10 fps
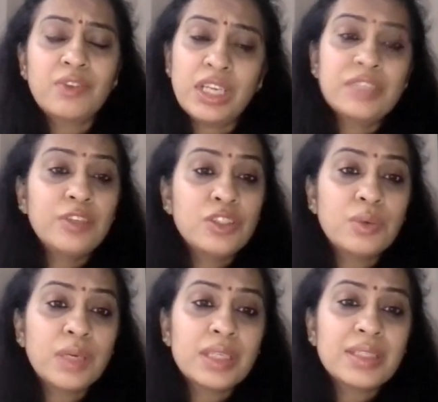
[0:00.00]
graceful
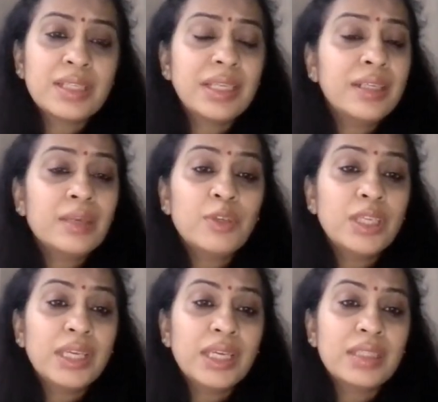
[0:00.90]
doers, clear
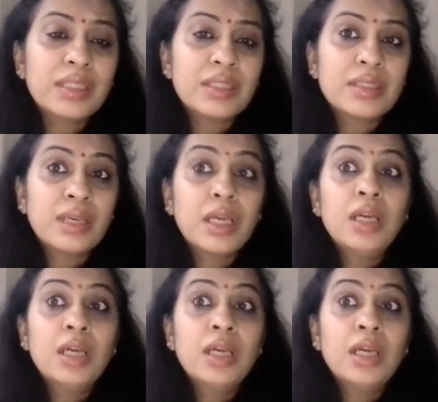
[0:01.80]
communicators,